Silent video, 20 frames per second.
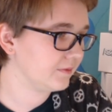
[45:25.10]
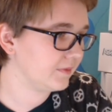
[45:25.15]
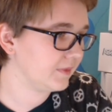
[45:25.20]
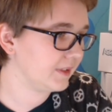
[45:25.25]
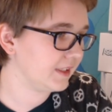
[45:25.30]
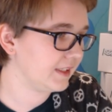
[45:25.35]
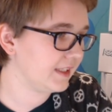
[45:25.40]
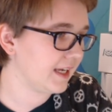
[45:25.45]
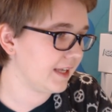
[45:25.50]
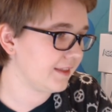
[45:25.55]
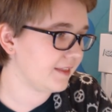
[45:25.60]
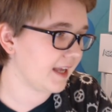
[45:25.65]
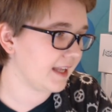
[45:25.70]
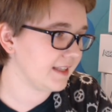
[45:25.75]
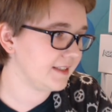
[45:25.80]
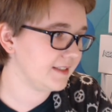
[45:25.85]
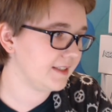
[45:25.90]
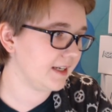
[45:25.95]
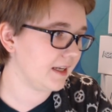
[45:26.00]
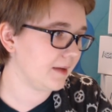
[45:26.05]
get
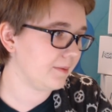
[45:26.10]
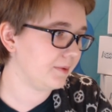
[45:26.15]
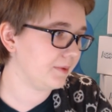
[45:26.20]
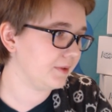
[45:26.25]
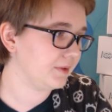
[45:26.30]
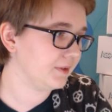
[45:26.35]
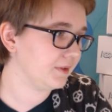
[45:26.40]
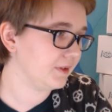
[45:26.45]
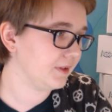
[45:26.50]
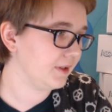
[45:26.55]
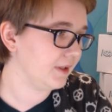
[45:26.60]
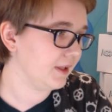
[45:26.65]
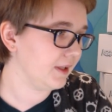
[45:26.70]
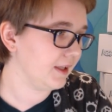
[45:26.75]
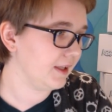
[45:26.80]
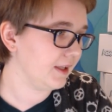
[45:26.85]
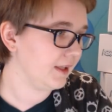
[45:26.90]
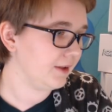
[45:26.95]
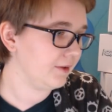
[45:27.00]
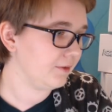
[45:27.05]
that set up
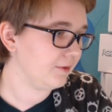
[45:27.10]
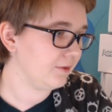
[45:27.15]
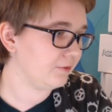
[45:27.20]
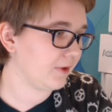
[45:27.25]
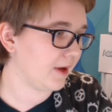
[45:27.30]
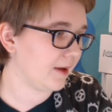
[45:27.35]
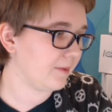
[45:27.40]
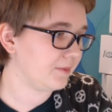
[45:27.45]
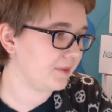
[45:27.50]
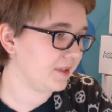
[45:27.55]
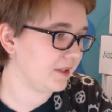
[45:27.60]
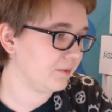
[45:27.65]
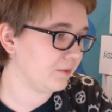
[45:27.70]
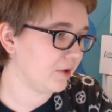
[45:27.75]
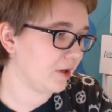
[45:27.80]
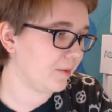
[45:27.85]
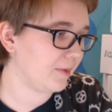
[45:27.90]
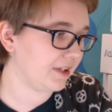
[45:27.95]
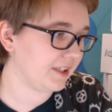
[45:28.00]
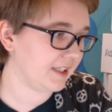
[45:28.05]
from the
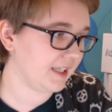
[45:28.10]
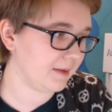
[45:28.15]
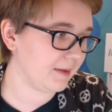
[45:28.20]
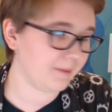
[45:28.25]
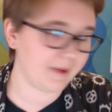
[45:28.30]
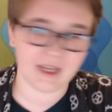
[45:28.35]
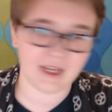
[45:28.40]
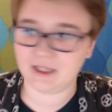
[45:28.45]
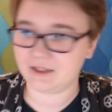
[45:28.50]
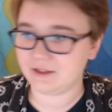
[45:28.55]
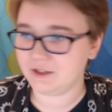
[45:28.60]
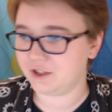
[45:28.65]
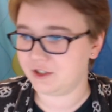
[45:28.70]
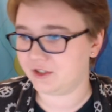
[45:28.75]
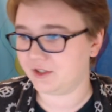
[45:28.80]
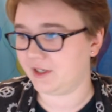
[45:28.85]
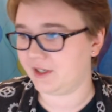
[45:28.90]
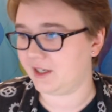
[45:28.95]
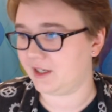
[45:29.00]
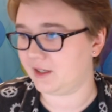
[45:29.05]
RobotKit page,
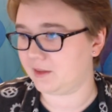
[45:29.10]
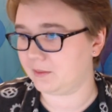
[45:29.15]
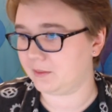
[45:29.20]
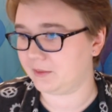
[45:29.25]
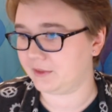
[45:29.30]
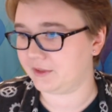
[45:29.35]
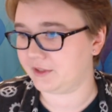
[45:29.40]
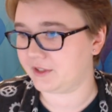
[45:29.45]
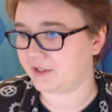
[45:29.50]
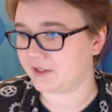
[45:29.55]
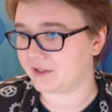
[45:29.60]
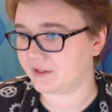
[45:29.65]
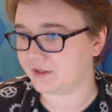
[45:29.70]
and we're gonna